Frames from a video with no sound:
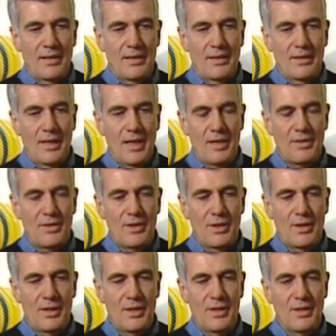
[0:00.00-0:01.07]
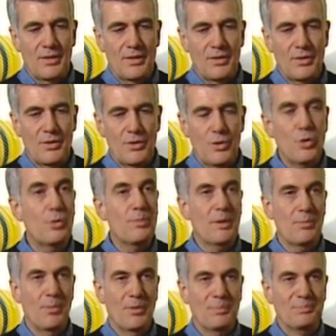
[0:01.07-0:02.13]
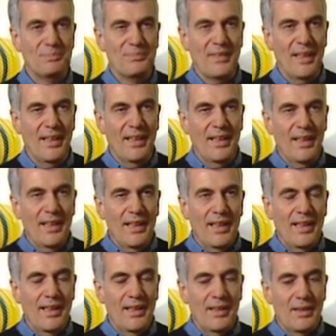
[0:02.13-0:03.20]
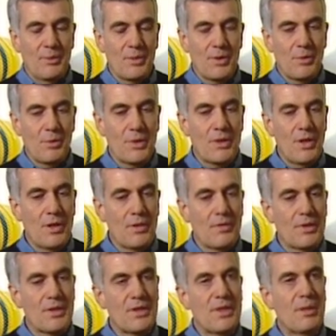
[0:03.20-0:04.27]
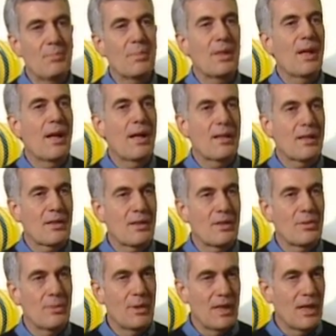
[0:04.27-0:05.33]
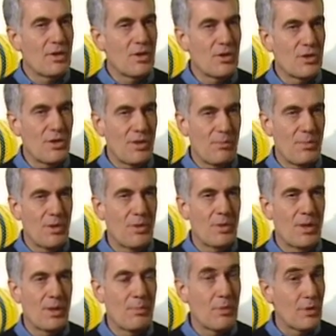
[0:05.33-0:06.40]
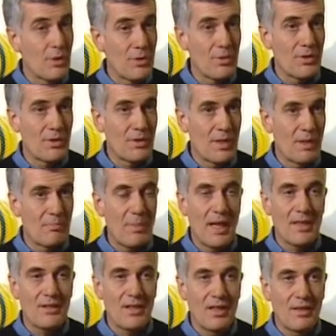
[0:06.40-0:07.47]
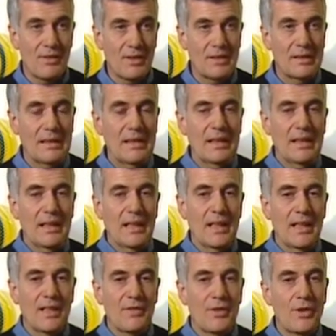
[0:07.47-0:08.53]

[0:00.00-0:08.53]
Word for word: is actually two people. Uh, it was the result of a symbiotic relationship between a producer named Pat Sullivan and a